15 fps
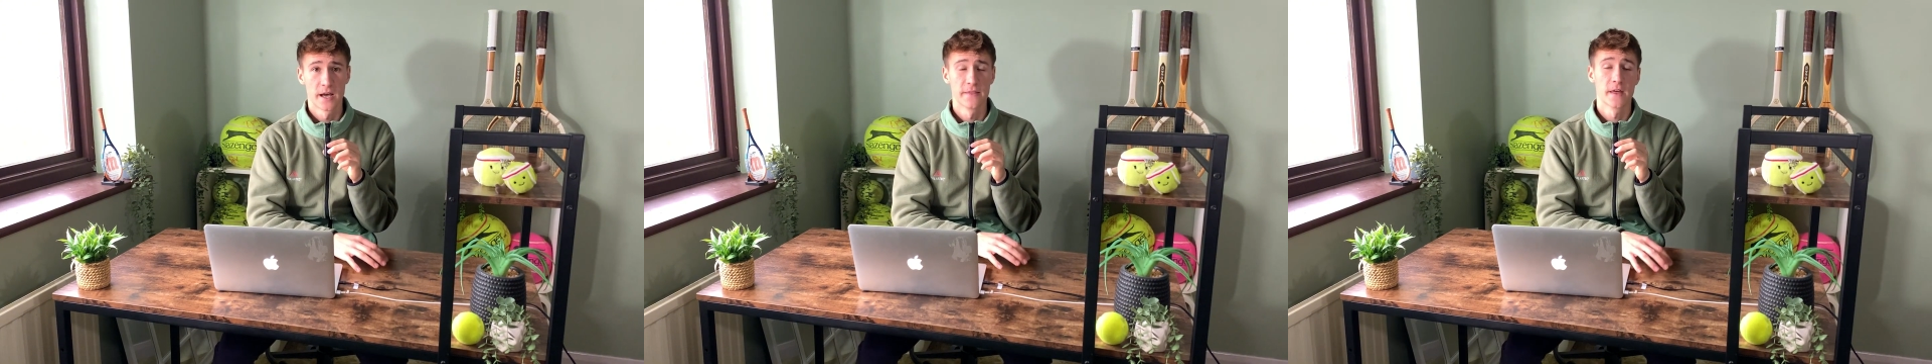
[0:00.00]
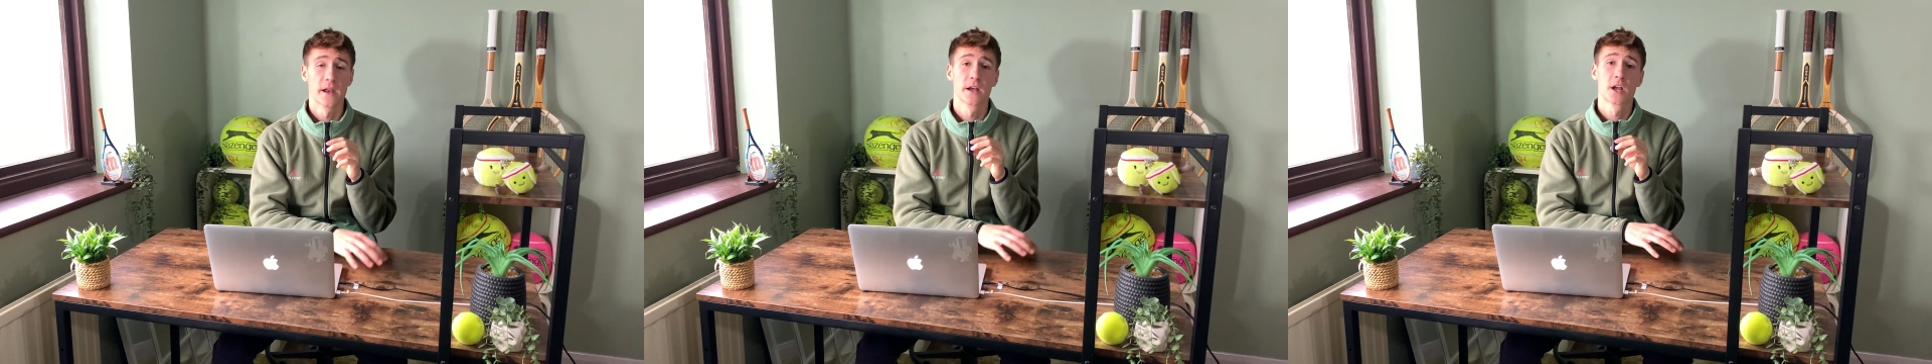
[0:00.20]

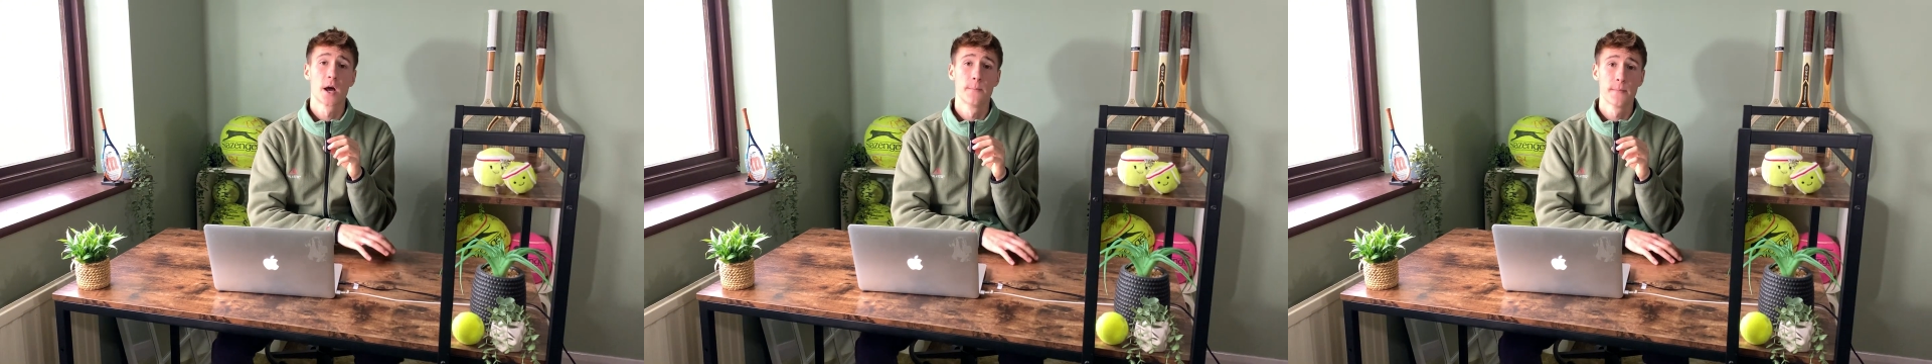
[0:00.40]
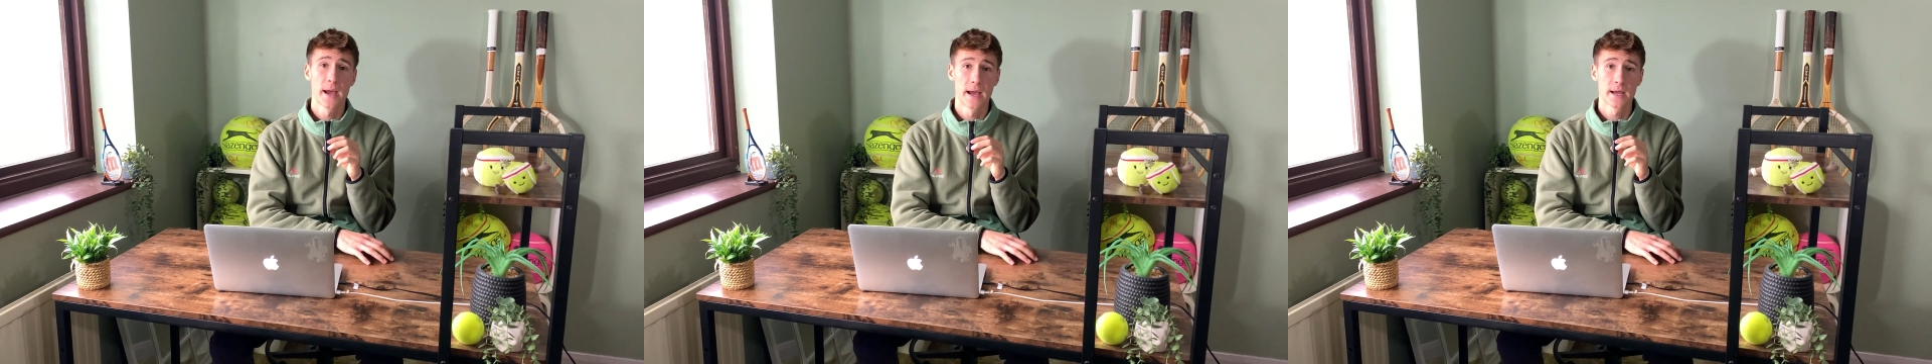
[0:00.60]
and then I
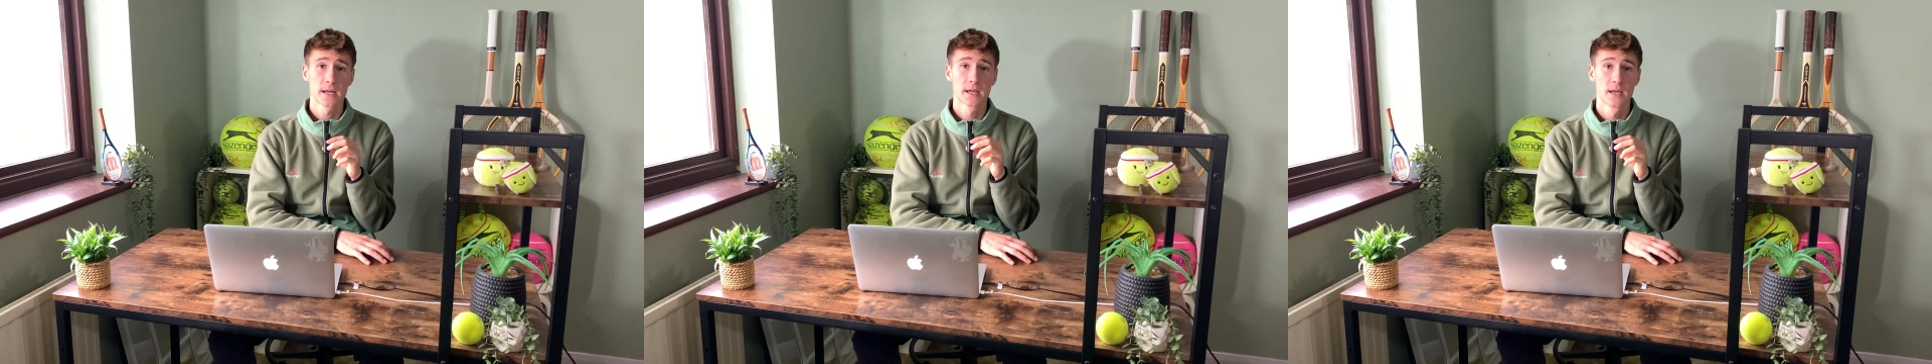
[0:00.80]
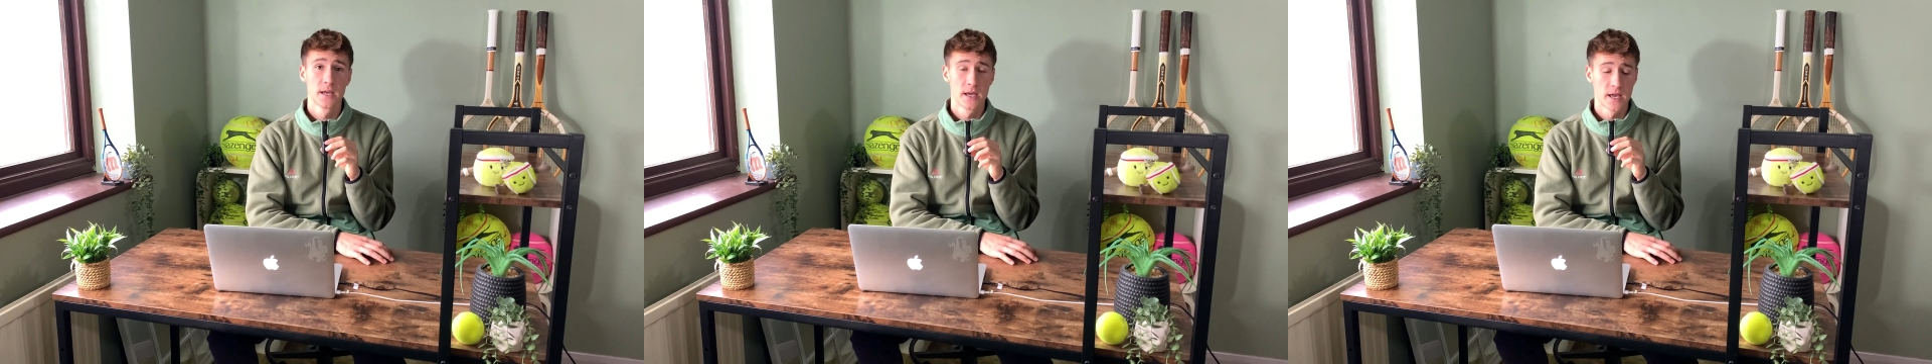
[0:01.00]
come
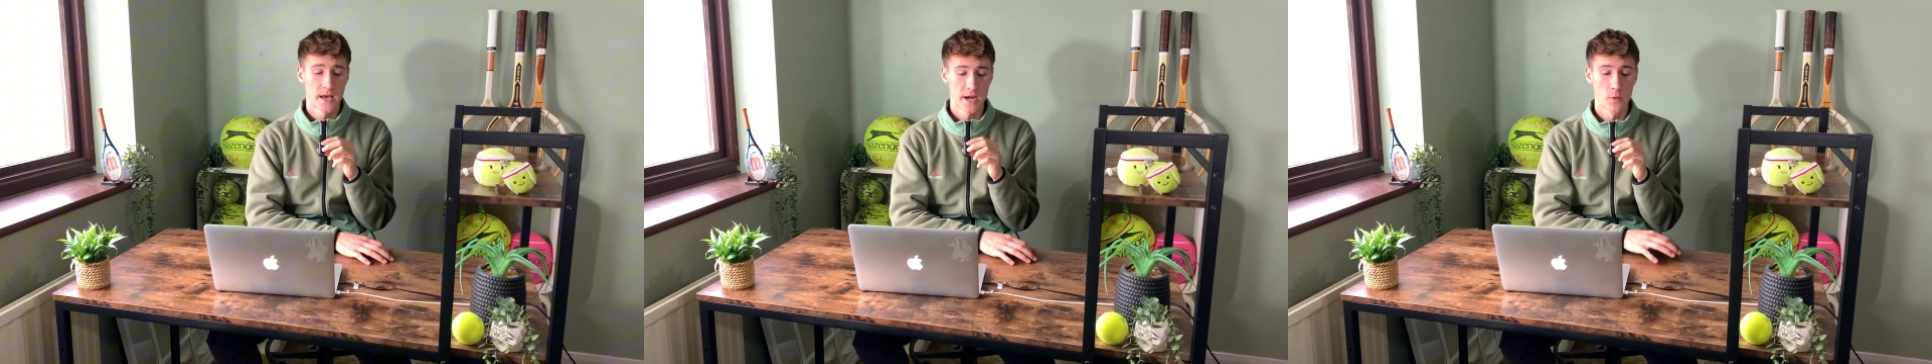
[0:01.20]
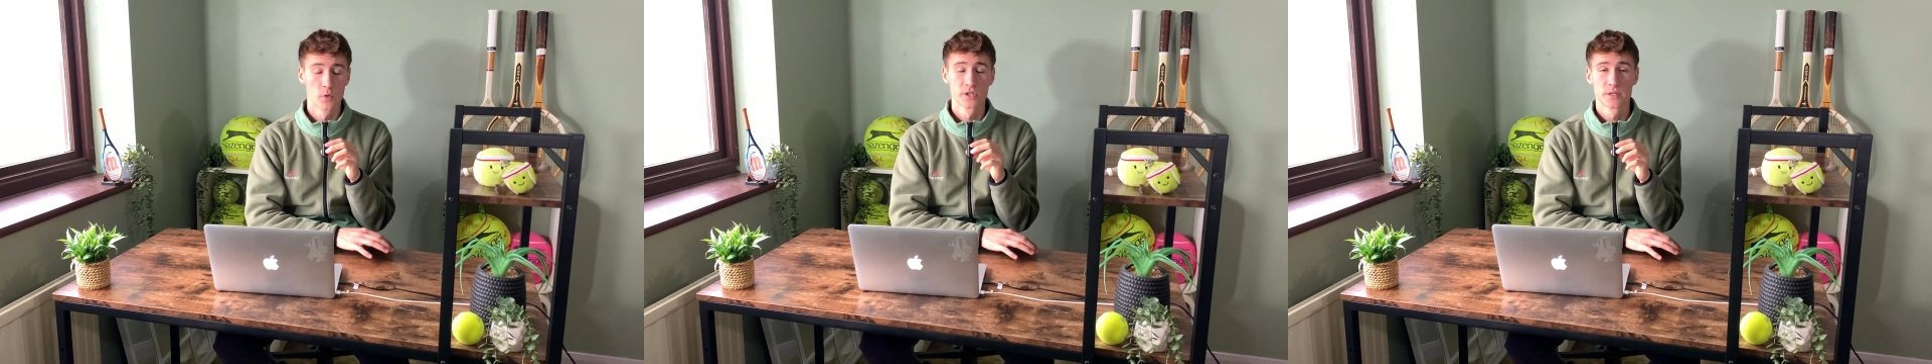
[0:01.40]
back
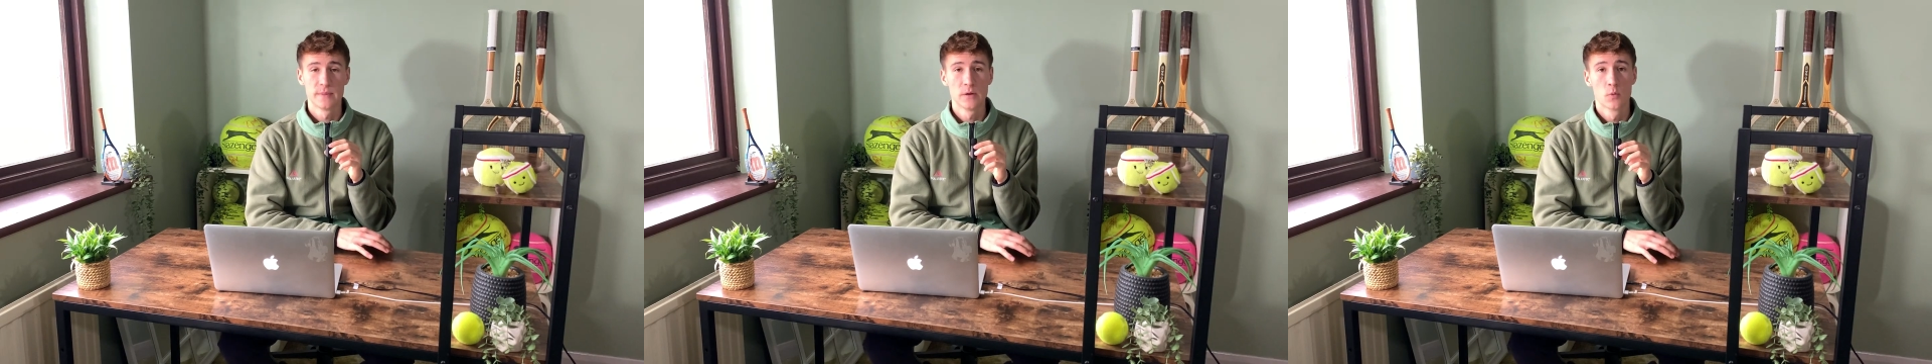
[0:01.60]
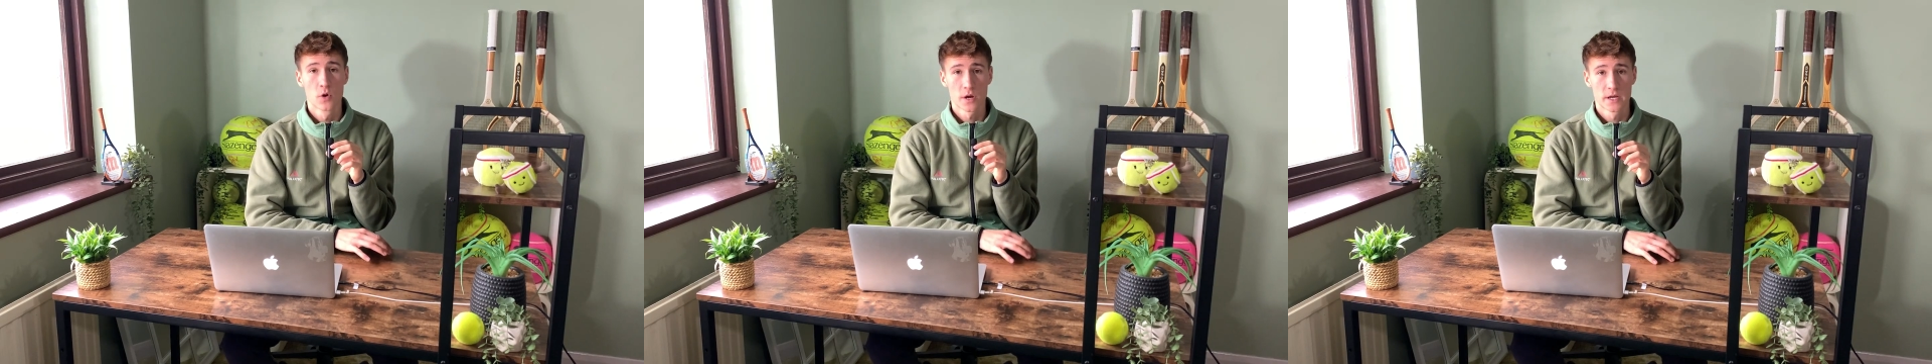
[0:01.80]
and I want to
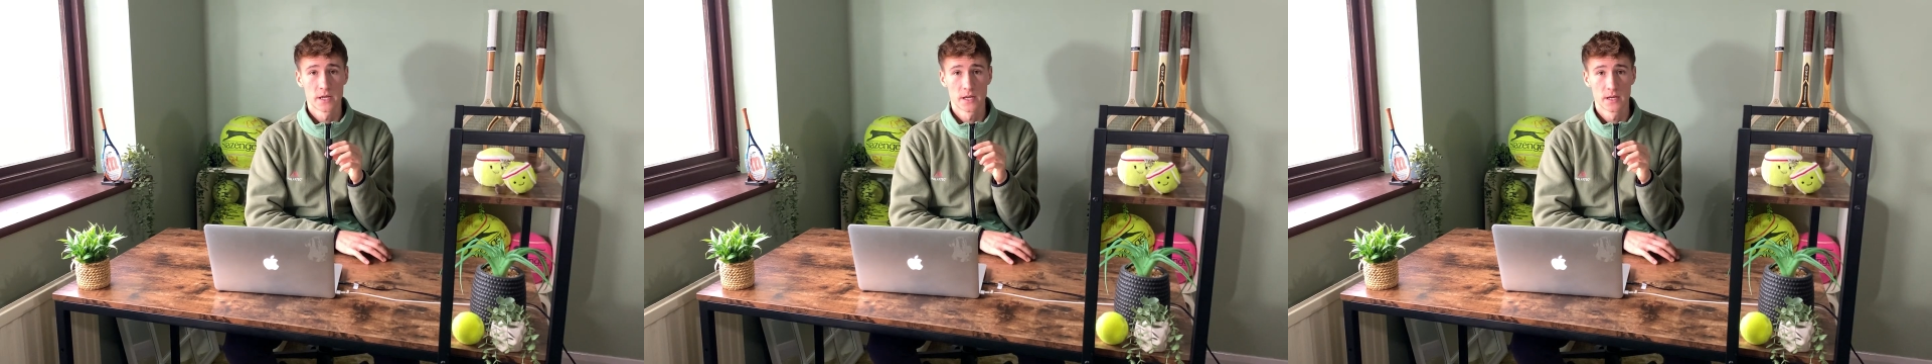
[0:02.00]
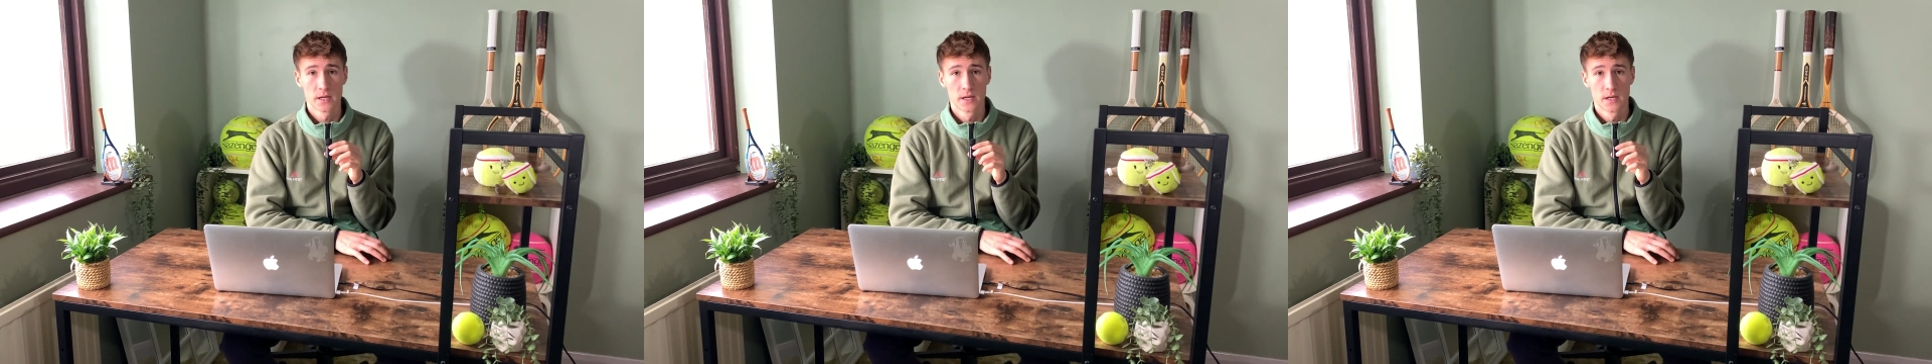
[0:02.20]
be
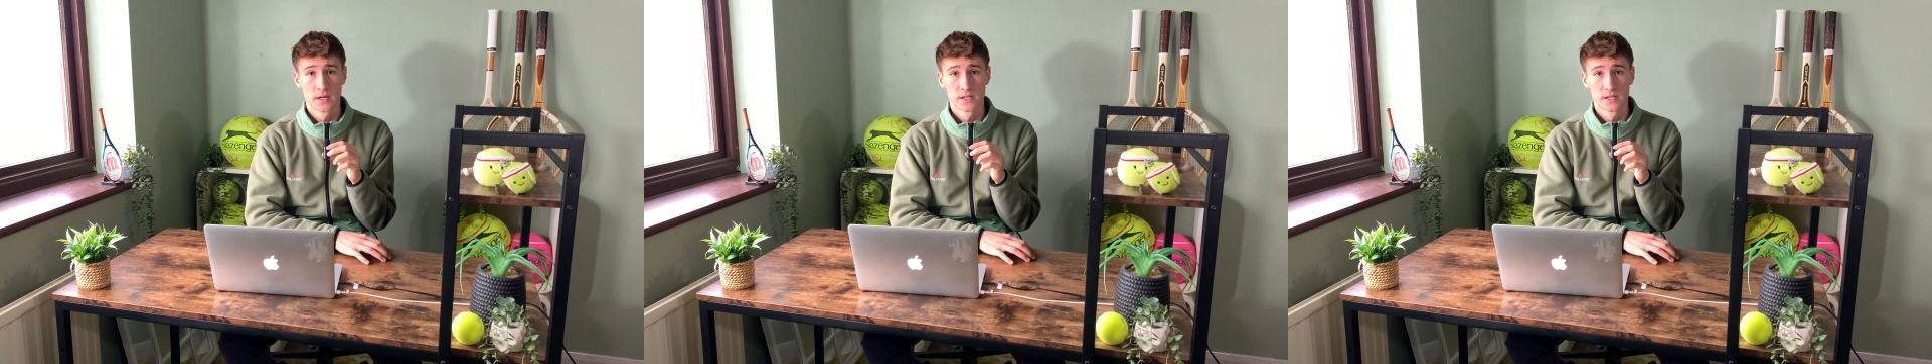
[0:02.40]
working